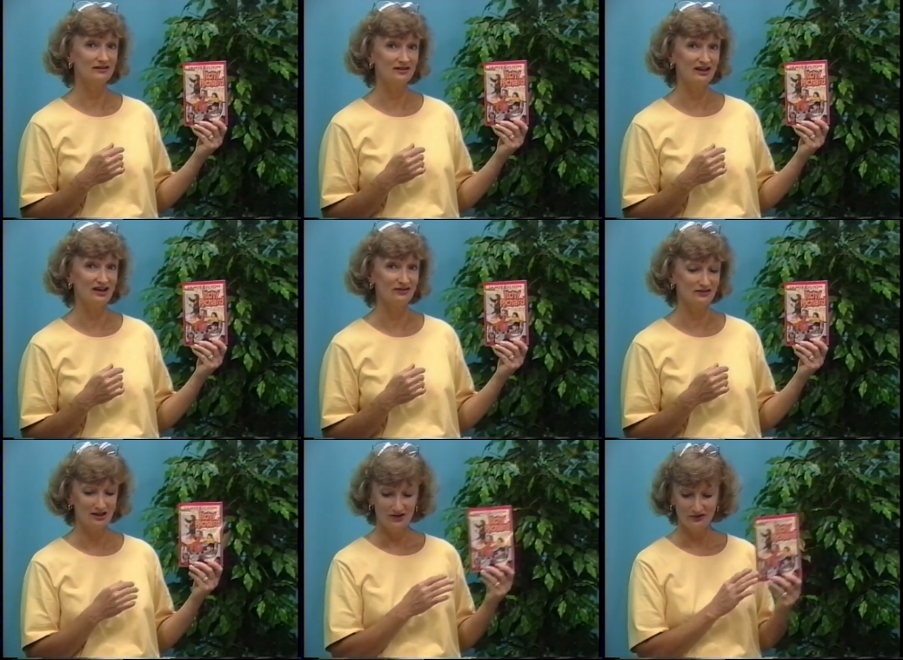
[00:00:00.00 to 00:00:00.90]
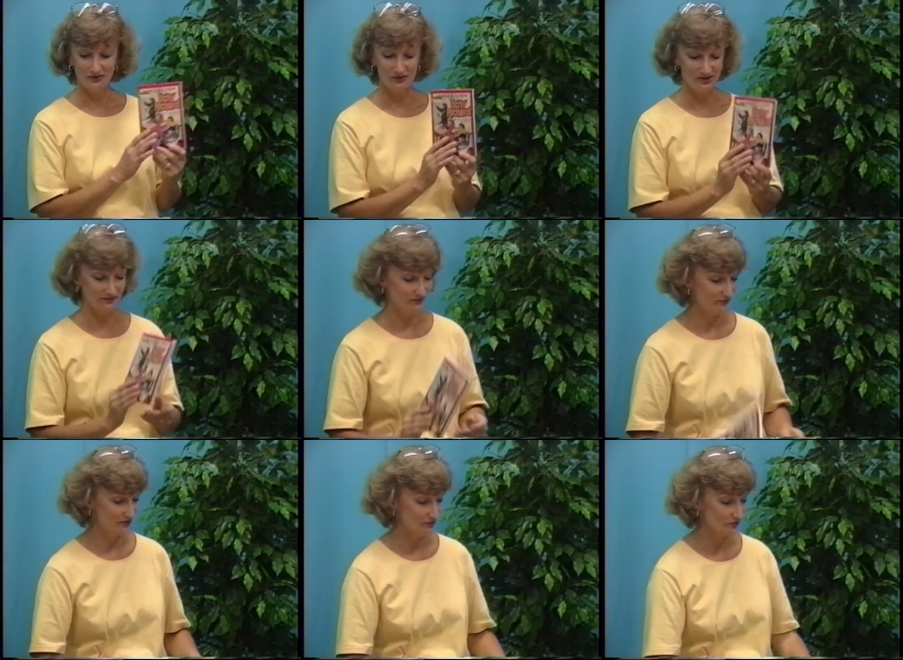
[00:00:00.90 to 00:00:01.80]
the case. So it is a
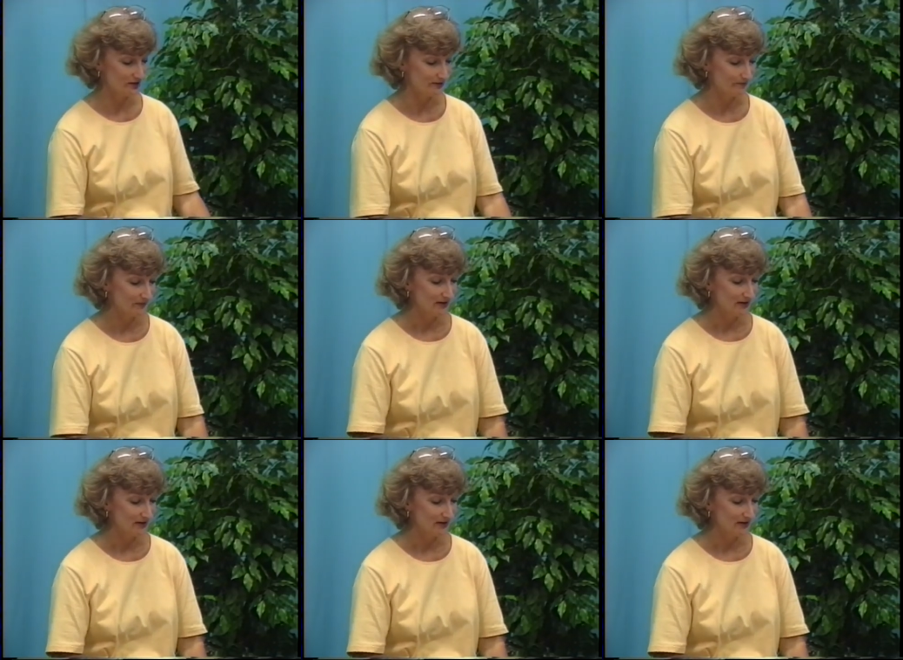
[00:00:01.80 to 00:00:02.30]
fun read.